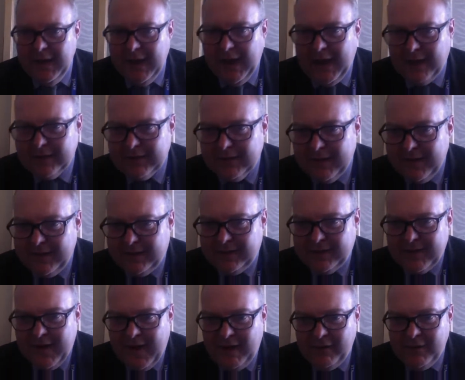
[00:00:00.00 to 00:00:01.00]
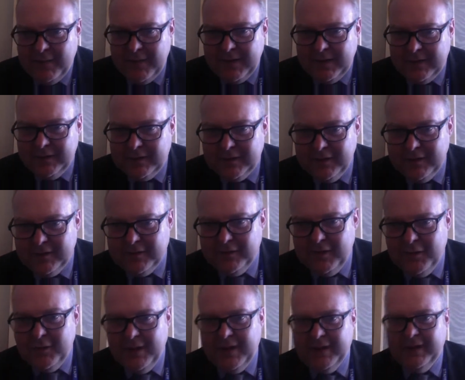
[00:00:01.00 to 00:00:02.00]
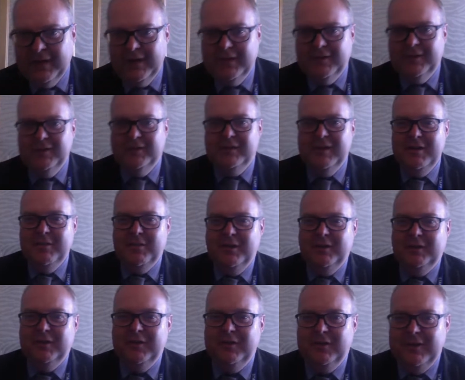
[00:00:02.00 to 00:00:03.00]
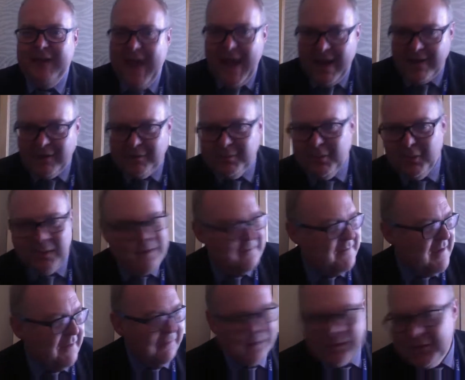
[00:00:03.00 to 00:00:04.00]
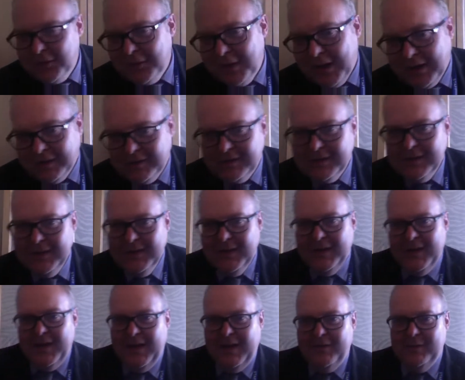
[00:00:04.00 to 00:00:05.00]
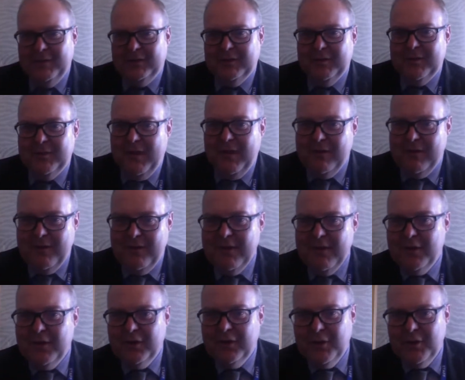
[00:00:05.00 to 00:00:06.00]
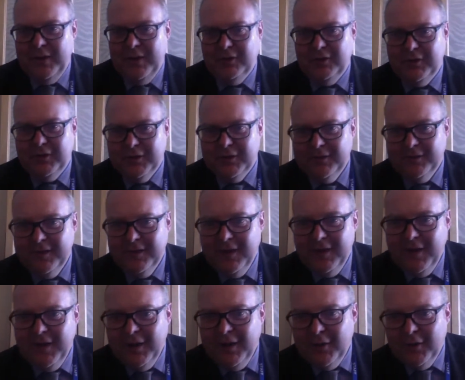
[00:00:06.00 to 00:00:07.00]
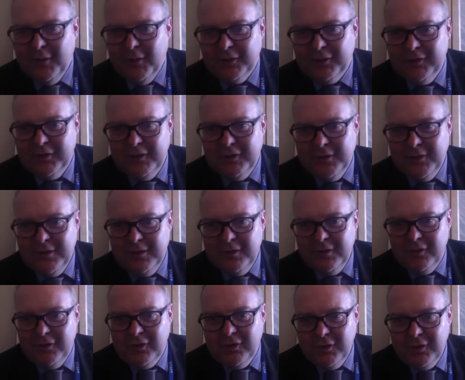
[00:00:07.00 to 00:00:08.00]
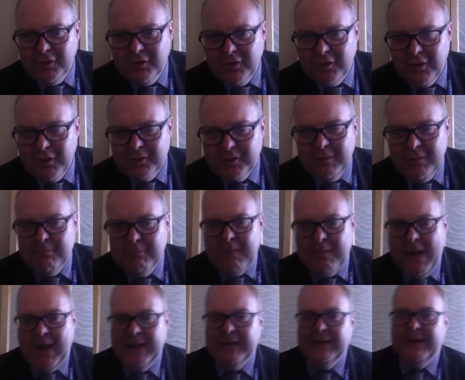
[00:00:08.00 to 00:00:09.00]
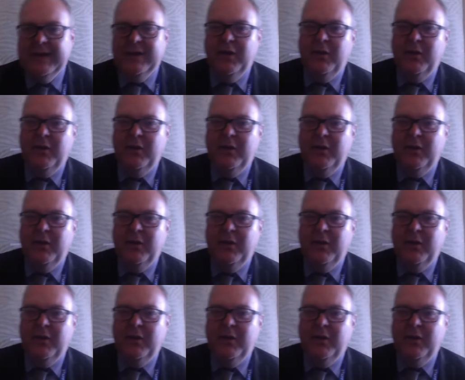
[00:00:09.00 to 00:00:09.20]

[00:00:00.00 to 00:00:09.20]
Has a later start ever been considered to fit with adolescent sleep lessons? Yes, but we've never done it. Mr. Perry, very good question. What's the difference between tutor groups and banding?